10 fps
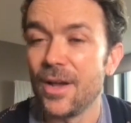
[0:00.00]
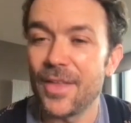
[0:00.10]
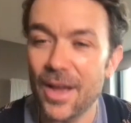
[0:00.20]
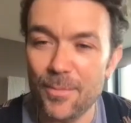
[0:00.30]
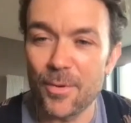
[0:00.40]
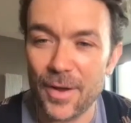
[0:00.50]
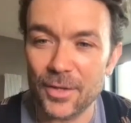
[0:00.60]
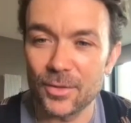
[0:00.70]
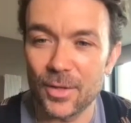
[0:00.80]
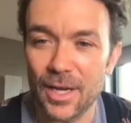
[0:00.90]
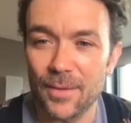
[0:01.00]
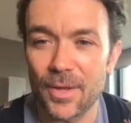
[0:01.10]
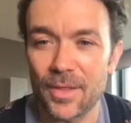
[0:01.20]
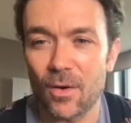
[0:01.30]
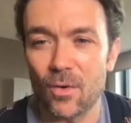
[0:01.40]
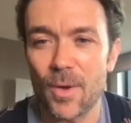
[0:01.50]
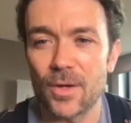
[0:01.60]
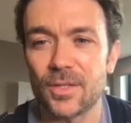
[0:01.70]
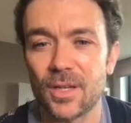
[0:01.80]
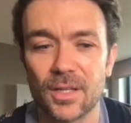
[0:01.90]
They are professional here, but they're
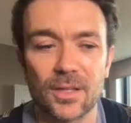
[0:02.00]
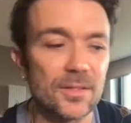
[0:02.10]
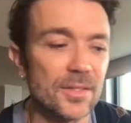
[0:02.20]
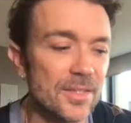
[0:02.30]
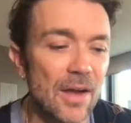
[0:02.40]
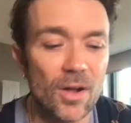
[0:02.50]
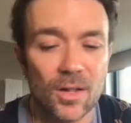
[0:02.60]
almost a little sterile